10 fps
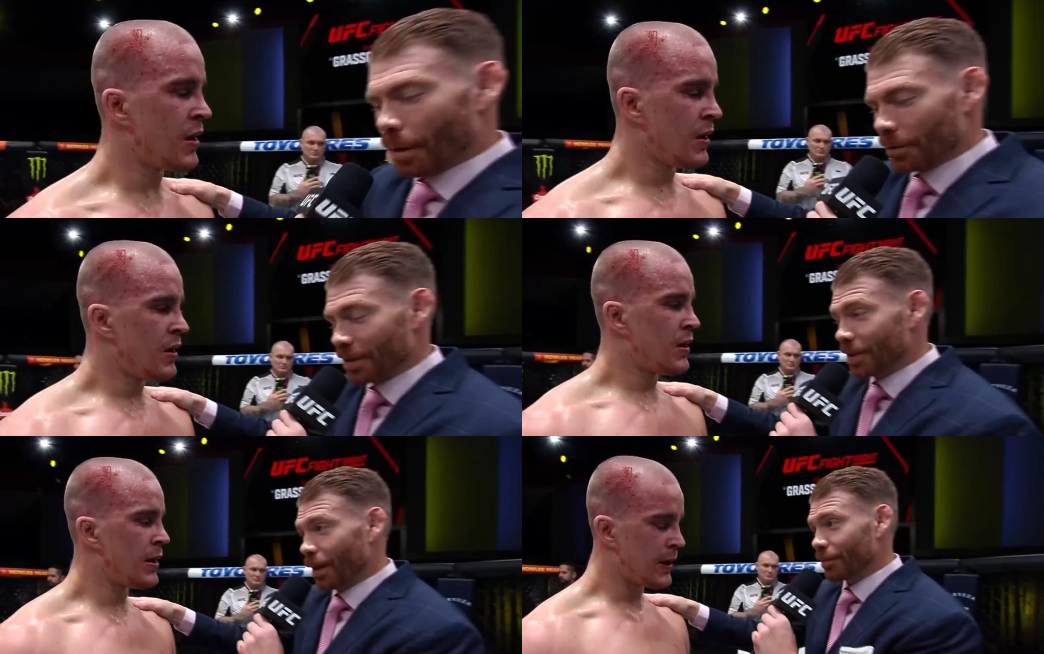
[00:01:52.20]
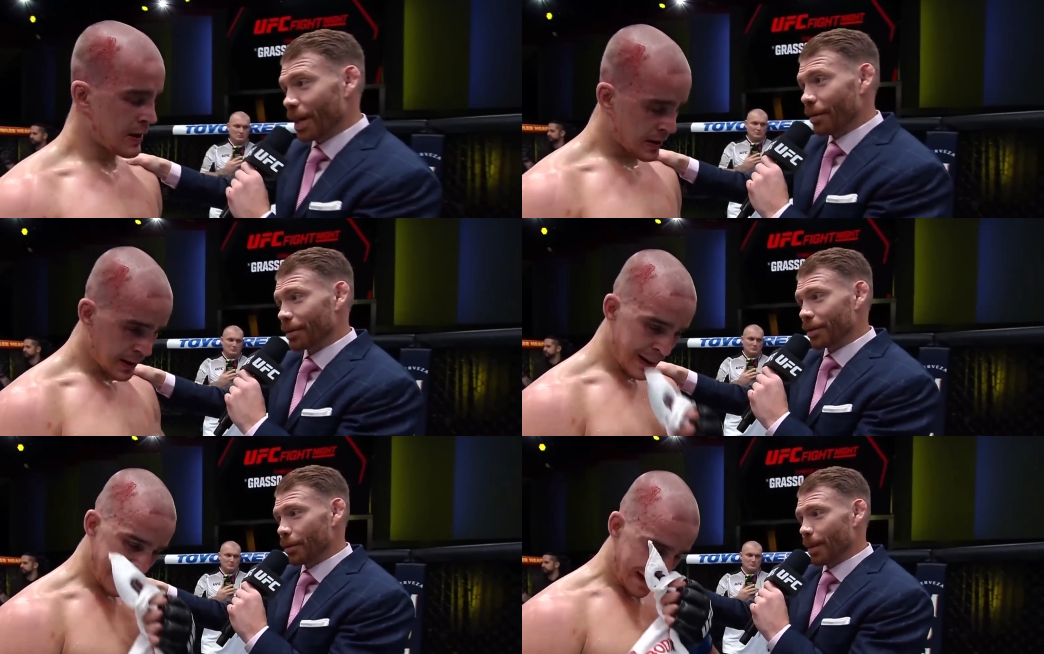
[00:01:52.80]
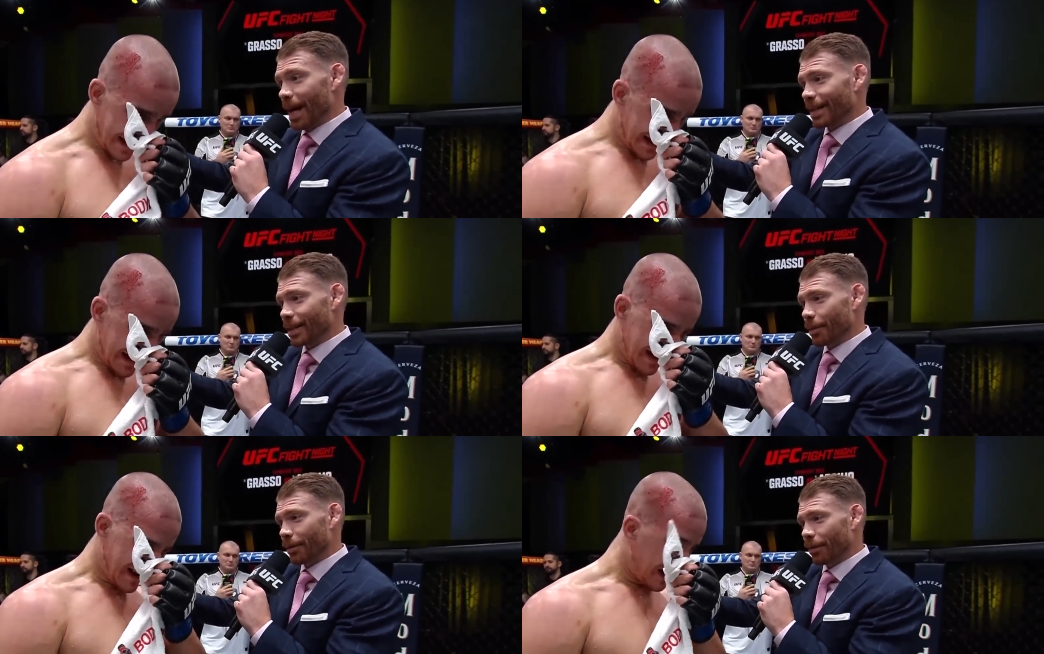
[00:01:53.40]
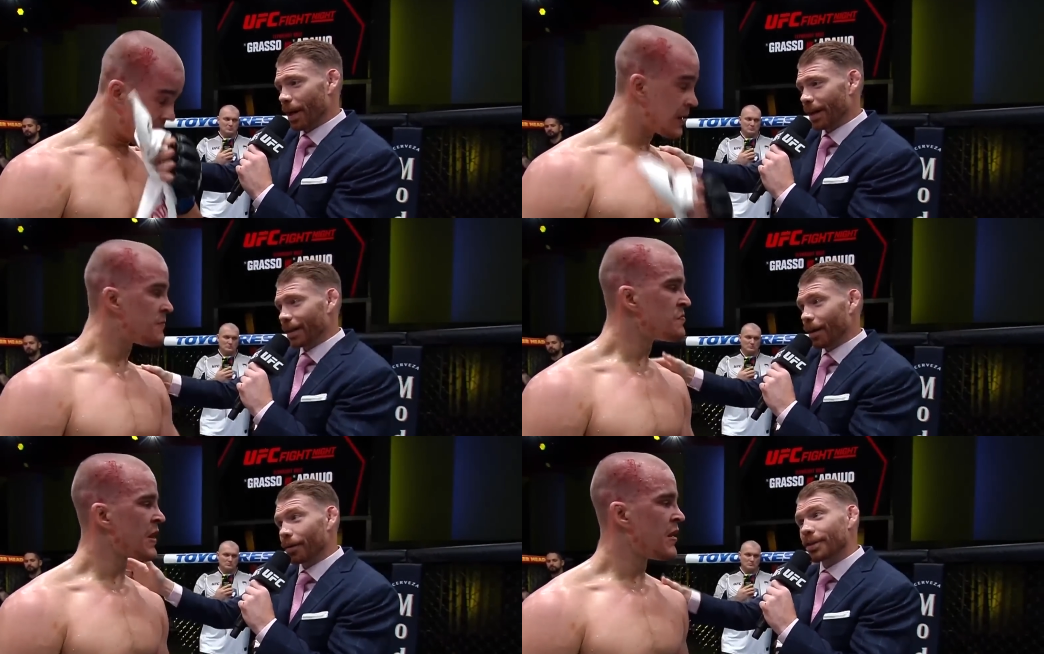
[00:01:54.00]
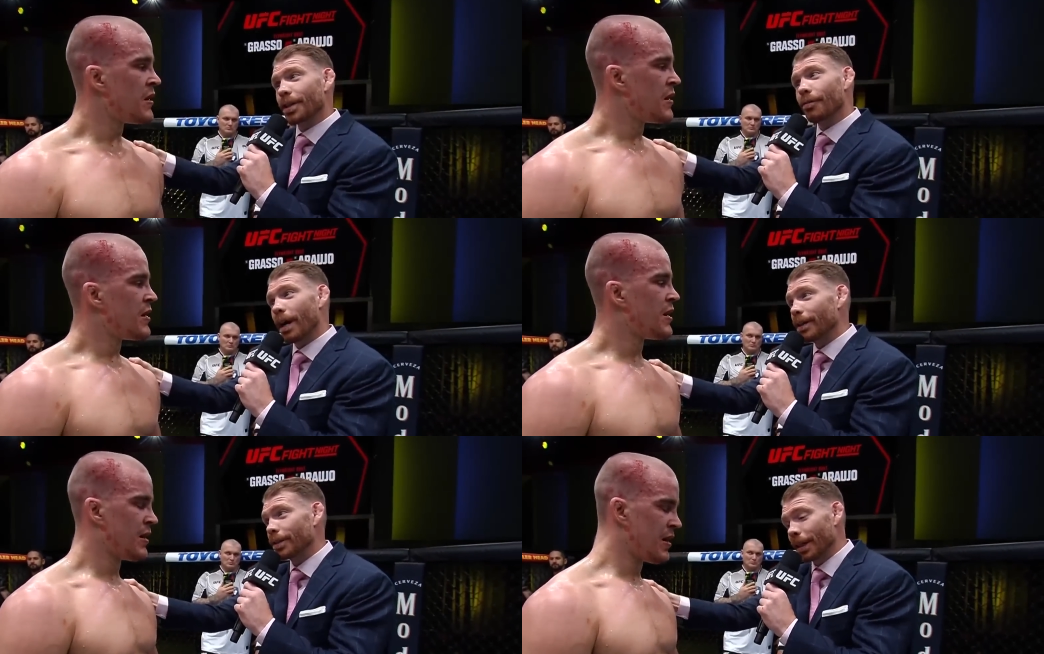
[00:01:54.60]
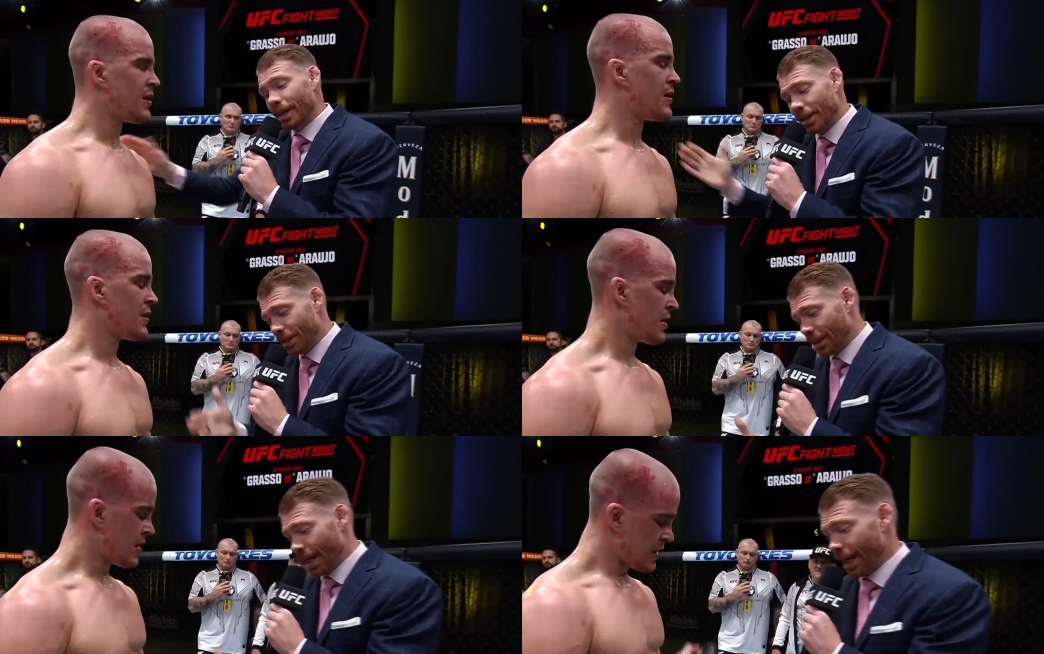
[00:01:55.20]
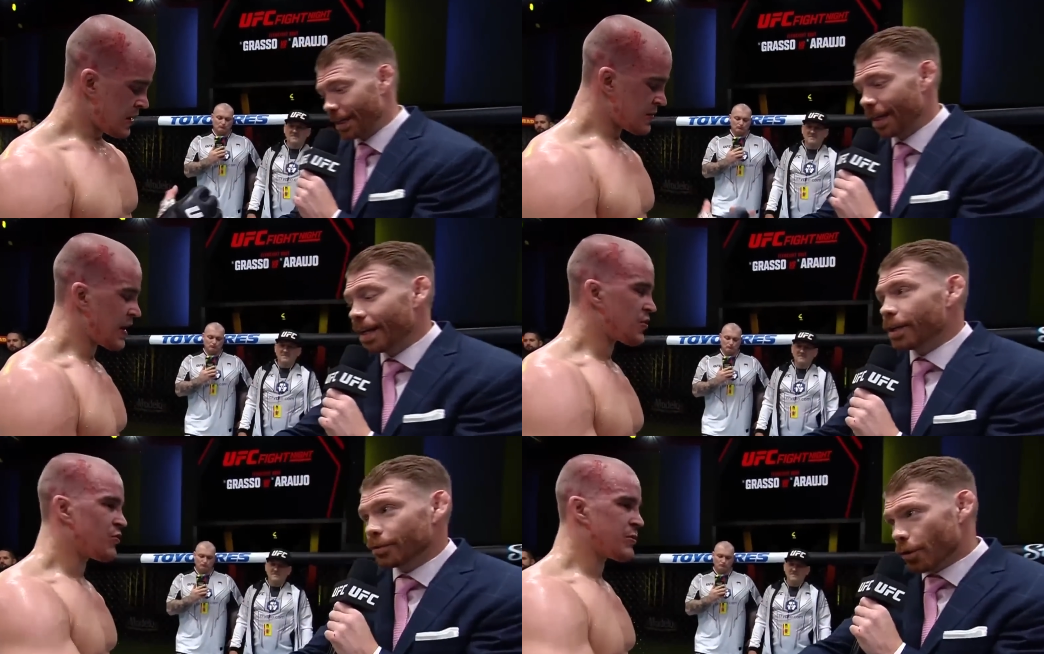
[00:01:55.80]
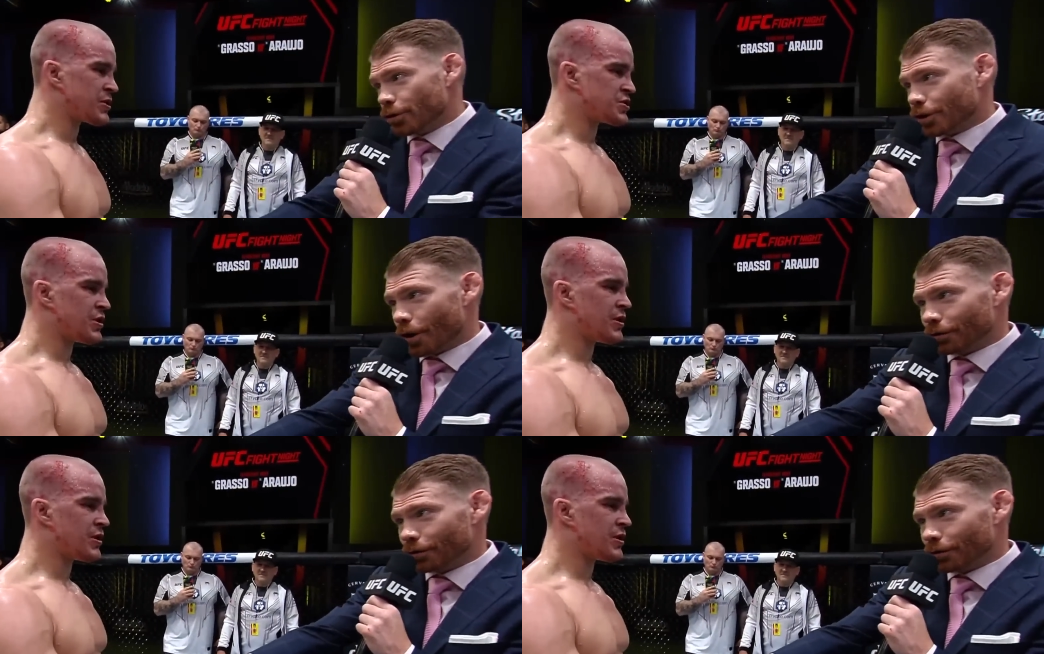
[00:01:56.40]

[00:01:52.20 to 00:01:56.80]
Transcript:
Speaker 1: it was a tough challenge, and you passed it with flying colors. Congratulations again. Duško